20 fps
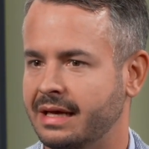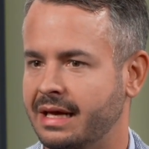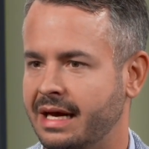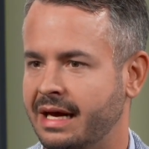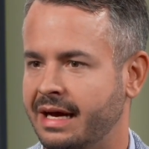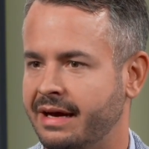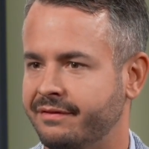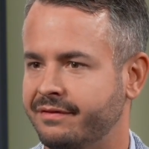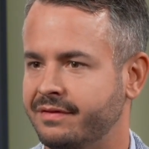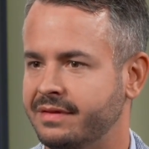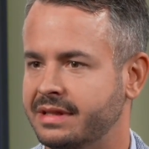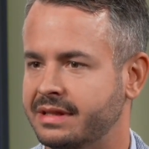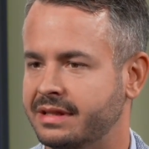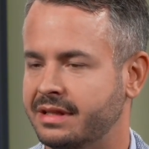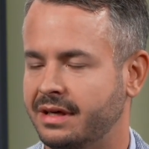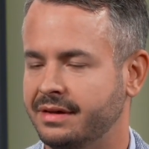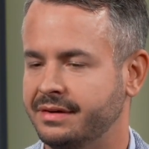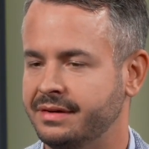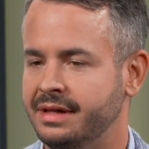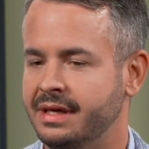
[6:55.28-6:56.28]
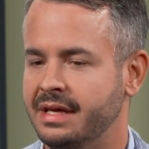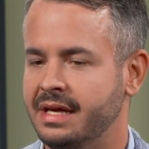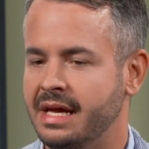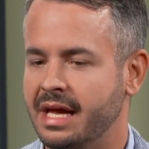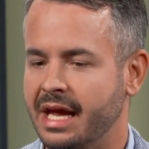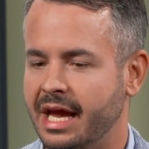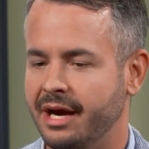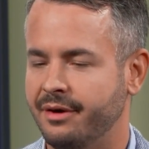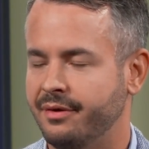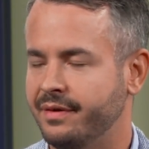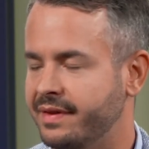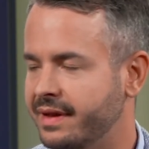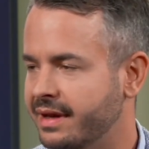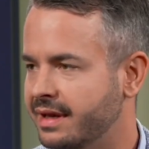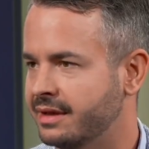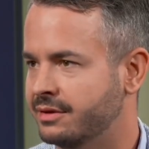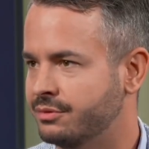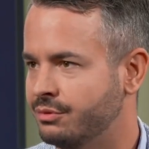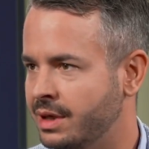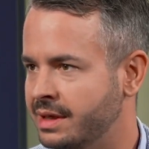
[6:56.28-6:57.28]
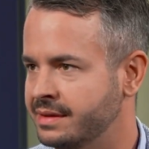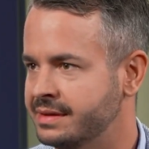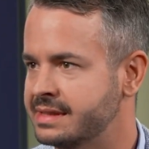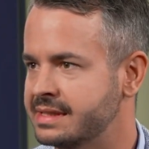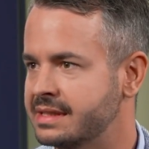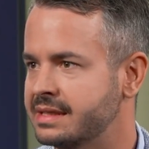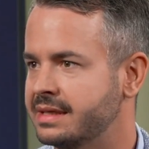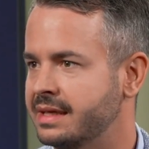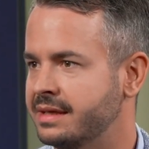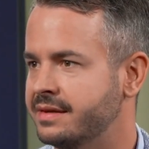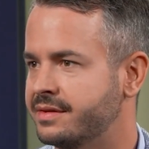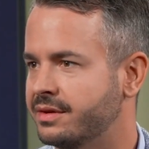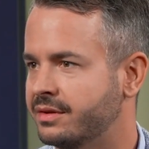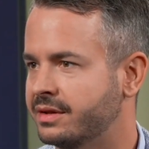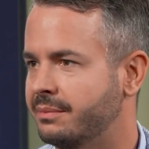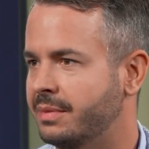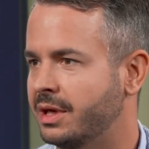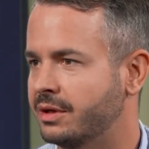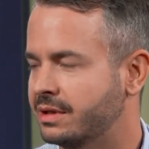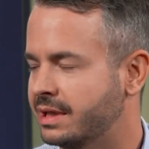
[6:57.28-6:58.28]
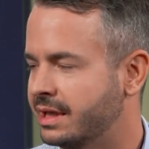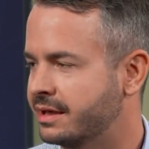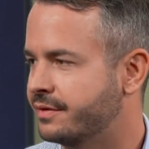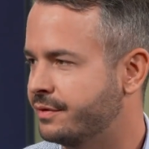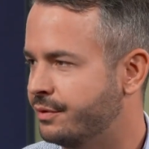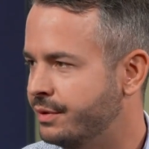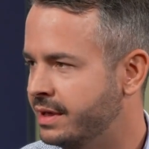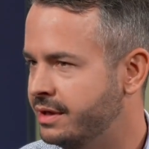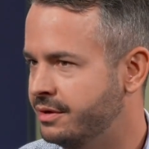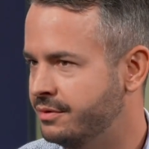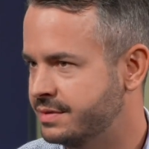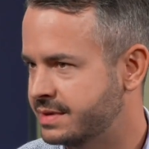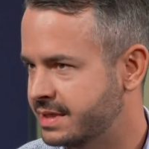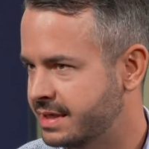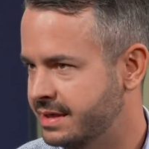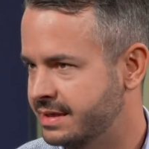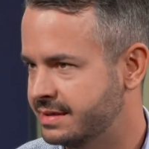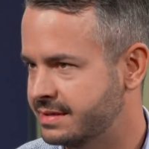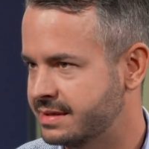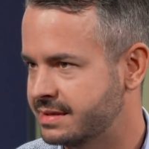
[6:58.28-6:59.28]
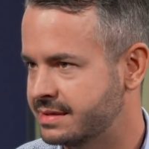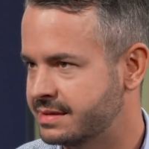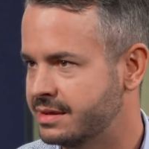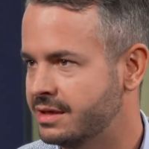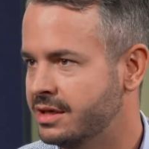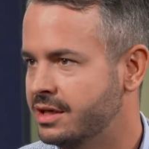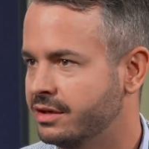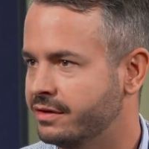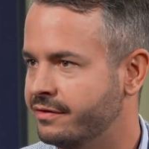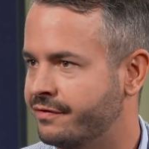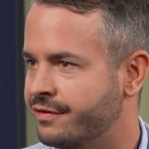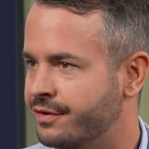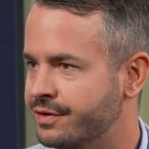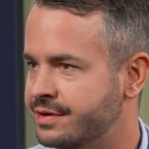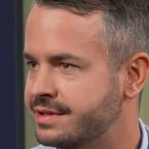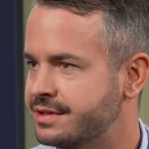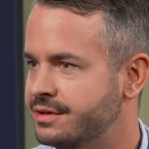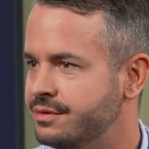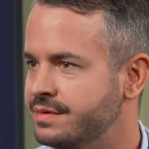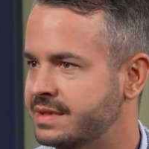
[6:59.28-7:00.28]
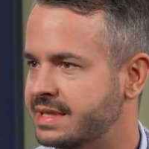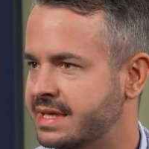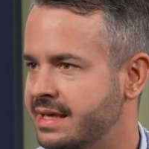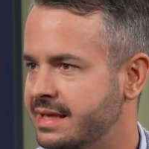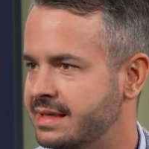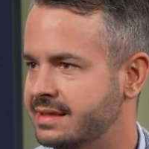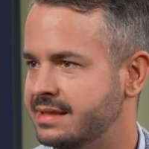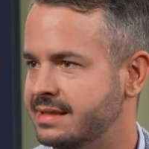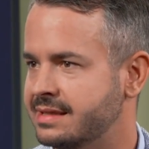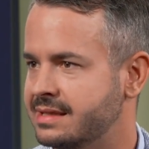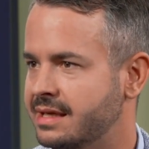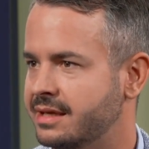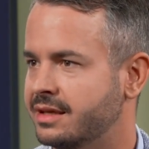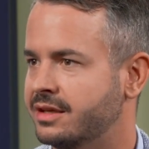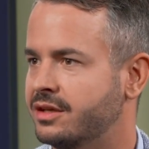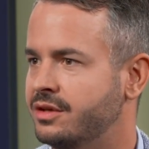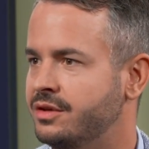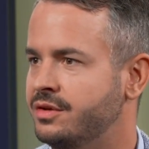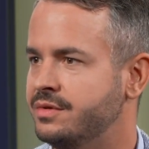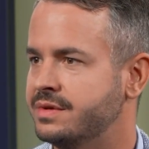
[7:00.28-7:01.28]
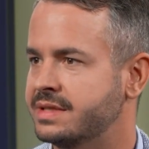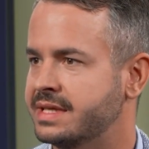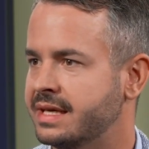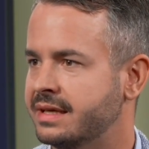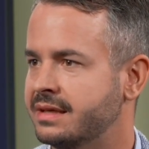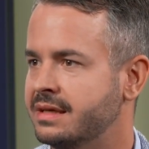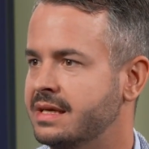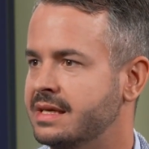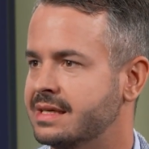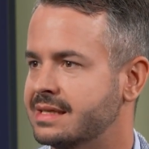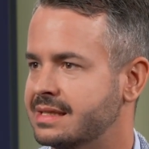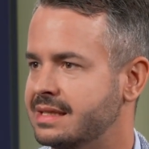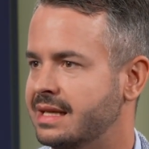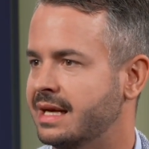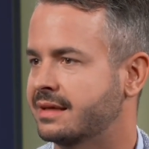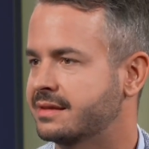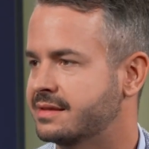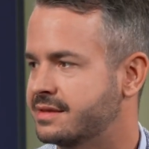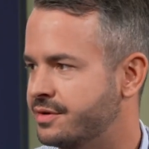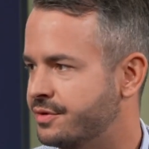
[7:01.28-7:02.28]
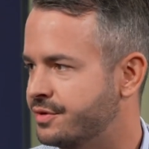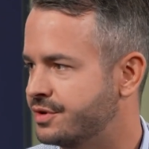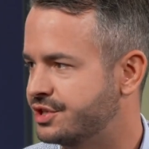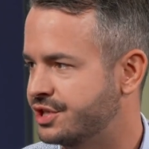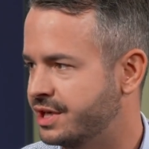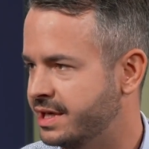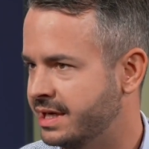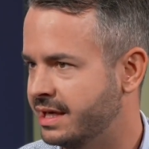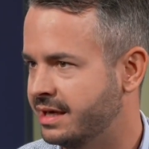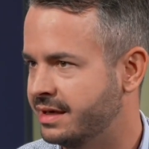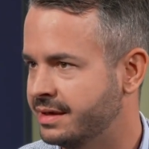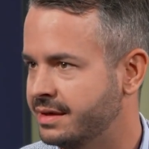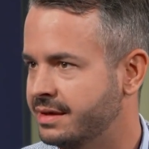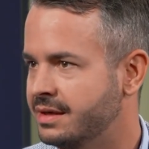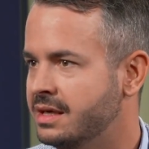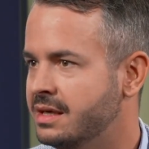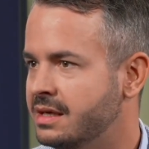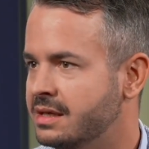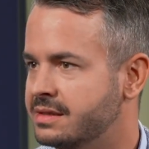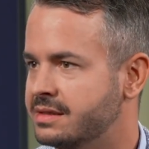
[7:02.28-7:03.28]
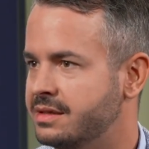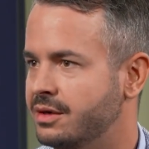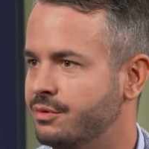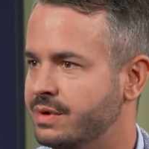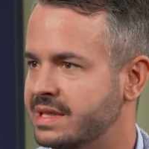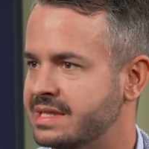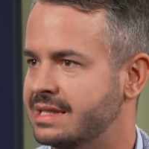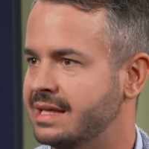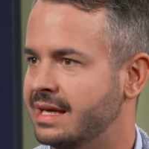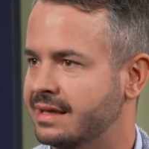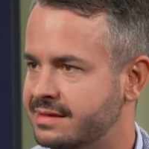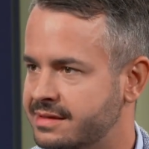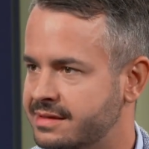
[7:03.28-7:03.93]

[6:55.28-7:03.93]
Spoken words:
haven't done everything at once. They thought about like 3 use cases. The first use case is like using Slack Search AI. So with Slack